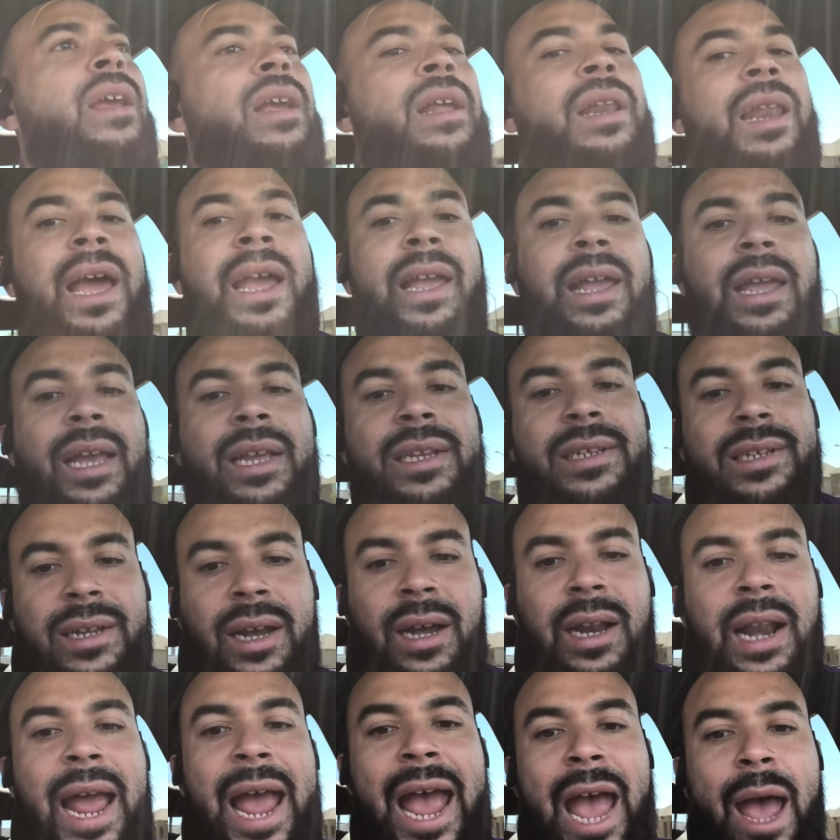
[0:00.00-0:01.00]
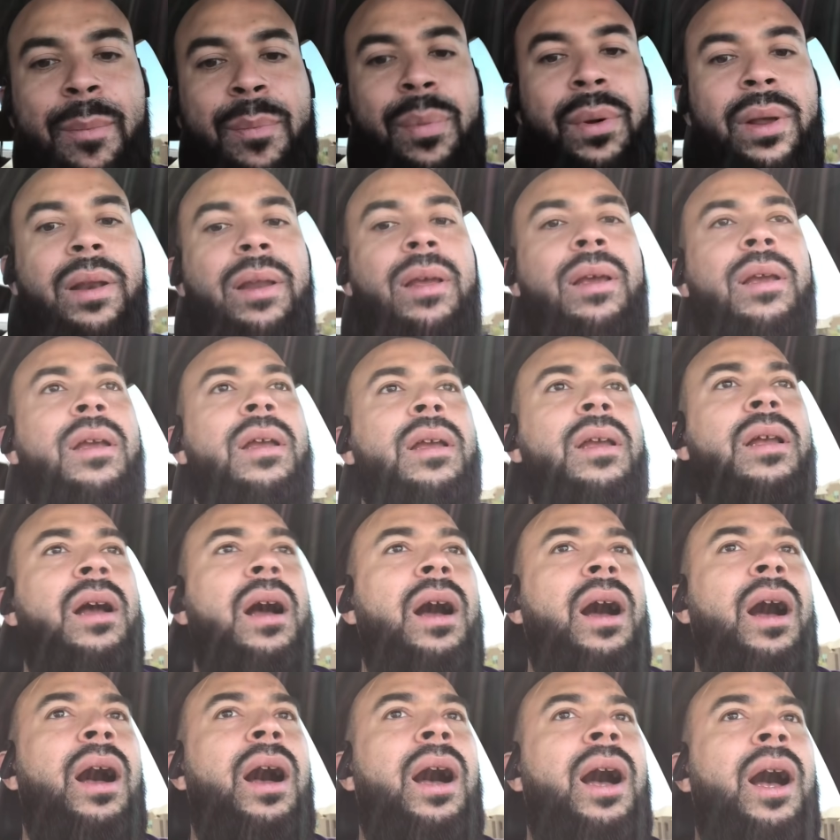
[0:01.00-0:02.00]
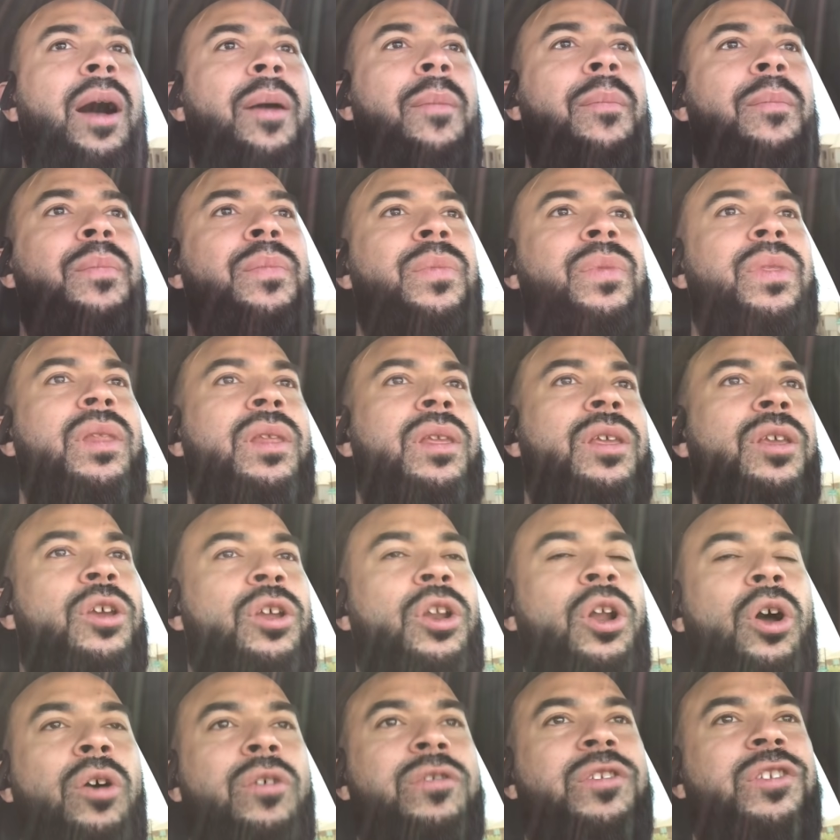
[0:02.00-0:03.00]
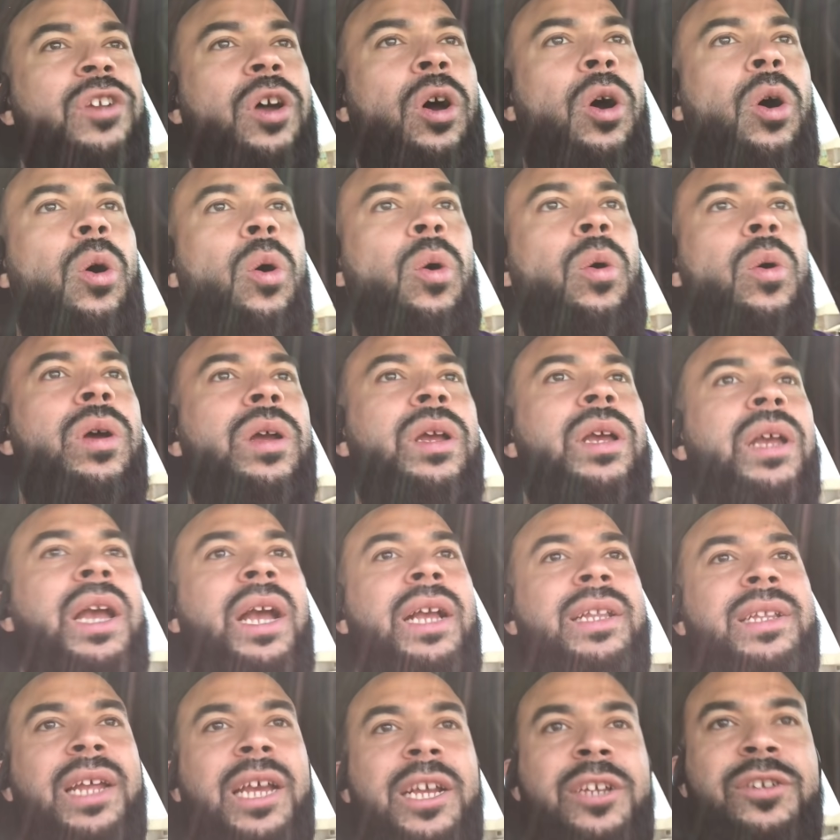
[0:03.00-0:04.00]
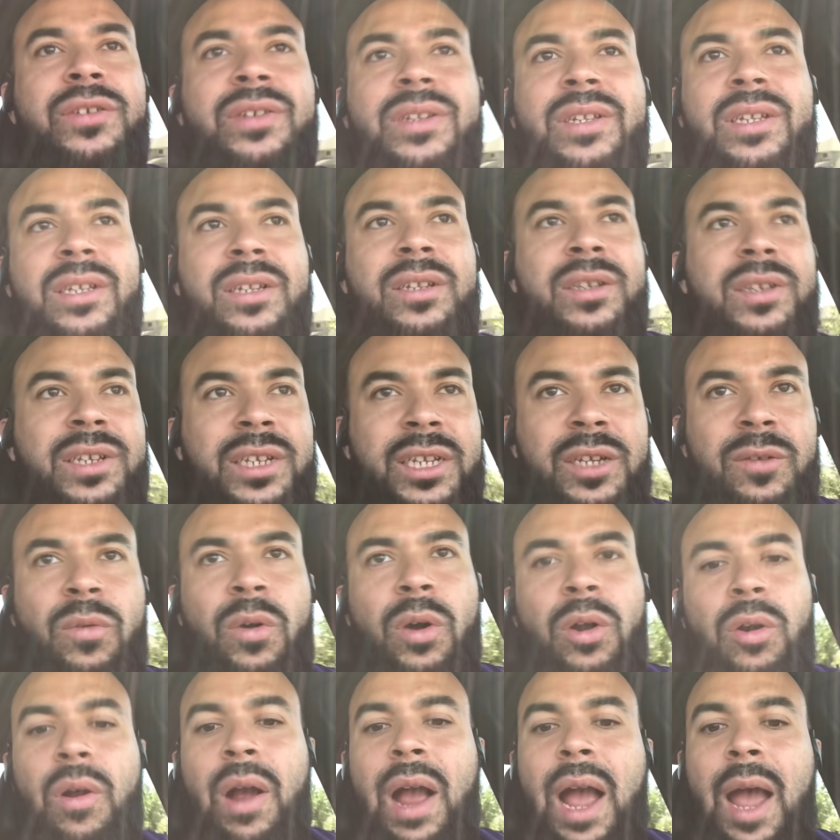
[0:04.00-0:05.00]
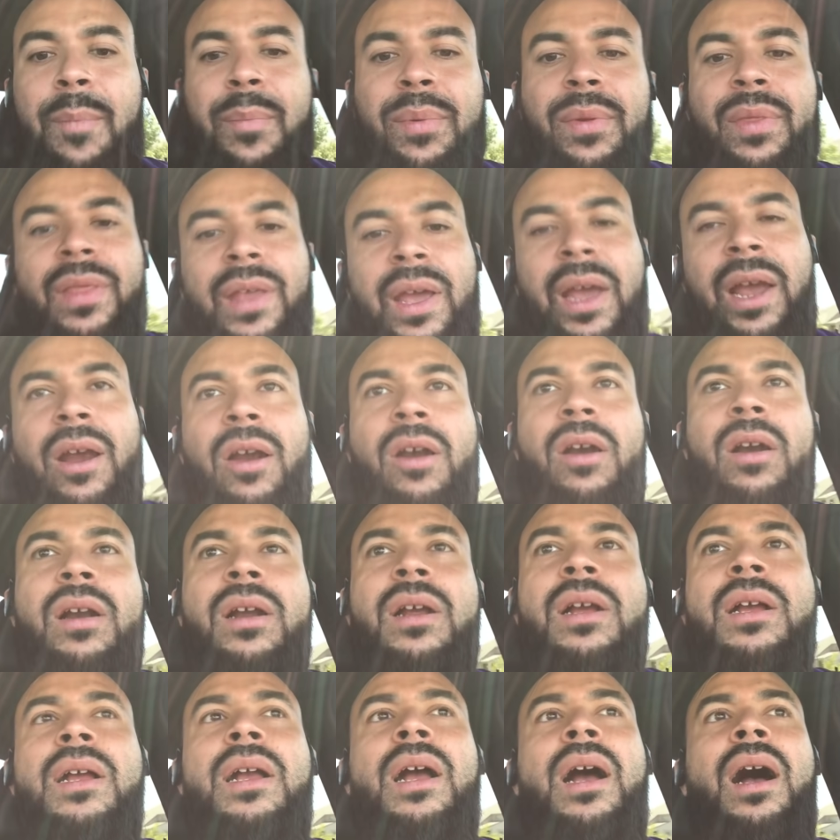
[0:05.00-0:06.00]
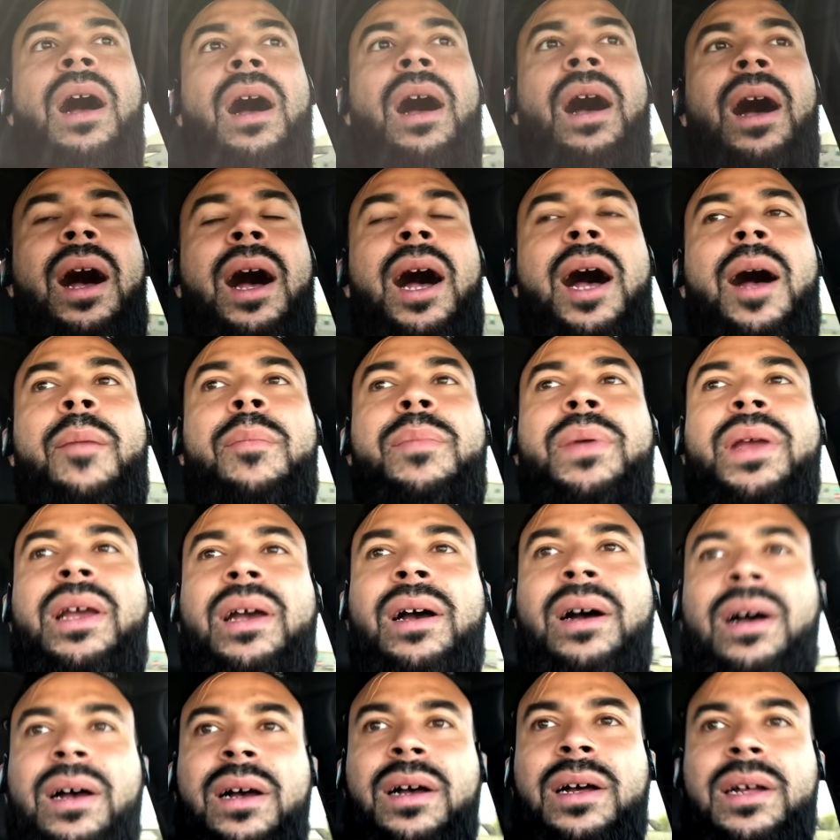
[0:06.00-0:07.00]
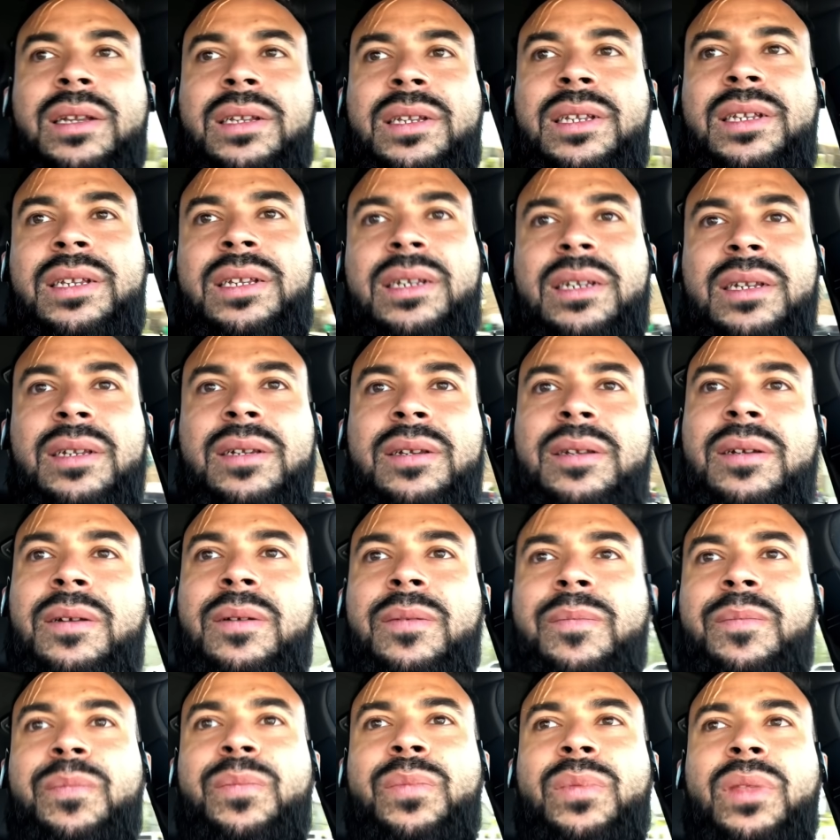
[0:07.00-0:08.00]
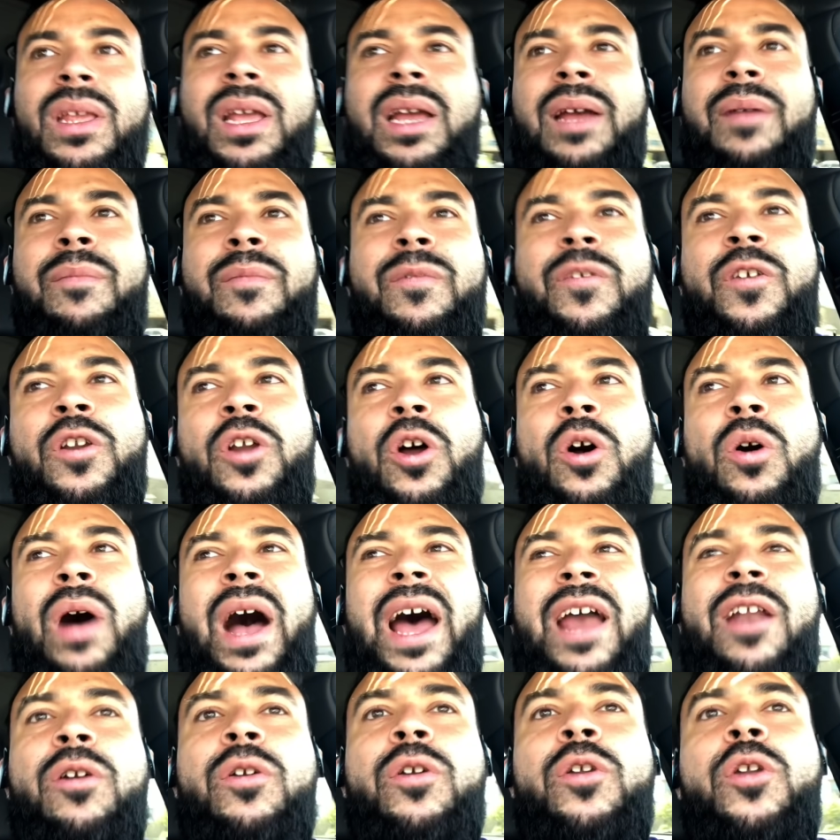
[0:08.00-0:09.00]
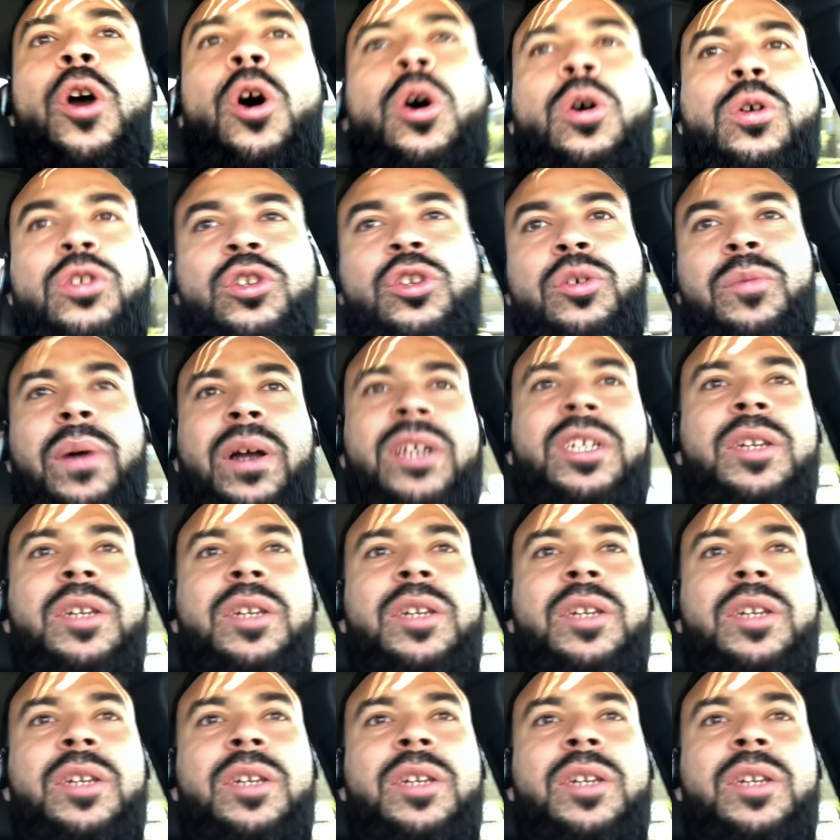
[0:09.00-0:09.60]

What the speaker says: Like, it's going to happen. You know, so it's interesting to see what will happen there because, you know, I don't know too much